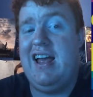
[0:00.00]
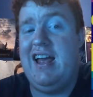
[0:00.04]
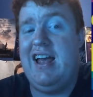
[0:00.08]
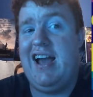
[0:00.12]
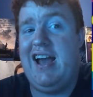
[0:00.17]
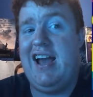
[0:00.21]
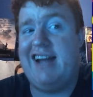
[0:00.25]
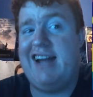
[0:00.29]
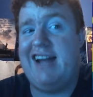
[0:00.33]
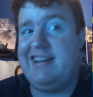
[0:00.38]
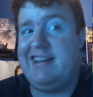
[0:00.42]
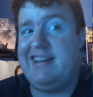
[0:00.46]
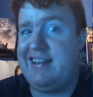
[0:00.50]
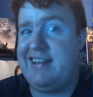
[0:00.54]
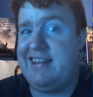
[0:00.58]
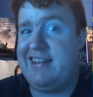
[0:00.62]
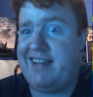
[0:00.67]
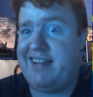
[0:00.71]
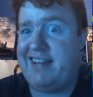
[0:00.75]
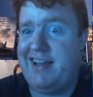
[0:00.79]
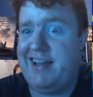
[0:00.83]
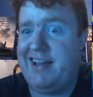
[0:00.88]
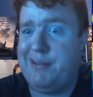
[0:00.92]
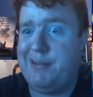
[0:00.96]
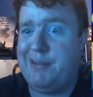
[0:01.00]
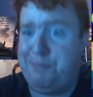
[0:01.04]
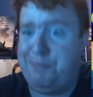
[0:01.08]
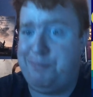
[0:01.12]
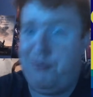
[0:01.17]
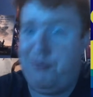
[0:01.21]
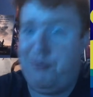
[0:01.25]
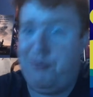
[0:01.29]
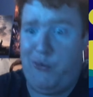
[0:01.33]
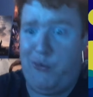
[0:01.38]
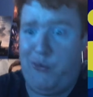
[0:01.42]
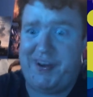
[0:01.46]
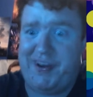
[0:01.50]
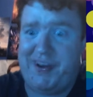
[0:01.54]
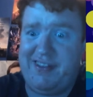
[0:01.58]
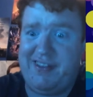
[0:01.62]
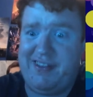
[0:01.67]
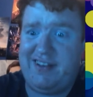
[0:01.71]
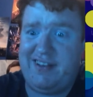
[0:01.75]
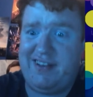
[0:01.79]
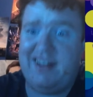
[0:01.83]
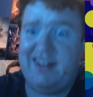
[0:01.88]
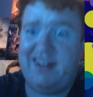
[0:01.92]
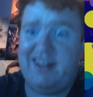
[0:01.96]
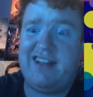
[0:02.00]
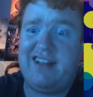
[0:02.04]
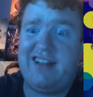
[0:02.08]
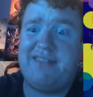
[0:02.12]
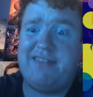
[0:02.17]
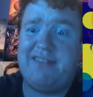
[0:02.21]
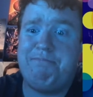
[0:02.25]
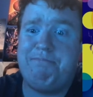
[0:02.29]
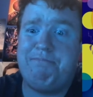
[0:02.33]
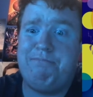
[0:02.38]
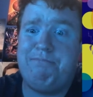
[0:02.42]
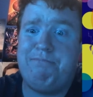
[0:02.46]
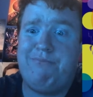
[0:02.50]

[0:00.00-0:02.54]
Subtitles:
I think that's kind of the point. I think that's